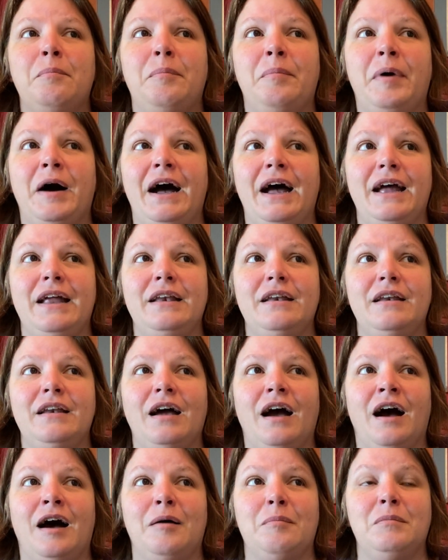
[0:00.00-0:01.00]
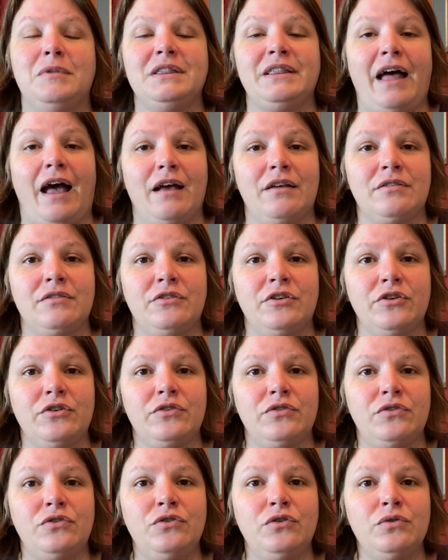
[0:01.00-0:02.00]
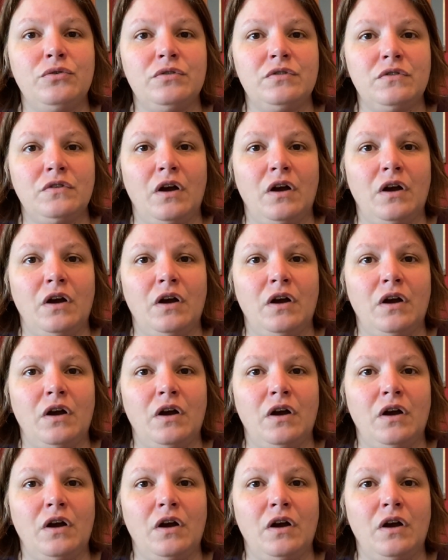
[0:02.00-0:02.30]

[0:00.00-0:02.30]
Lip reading: But last year's New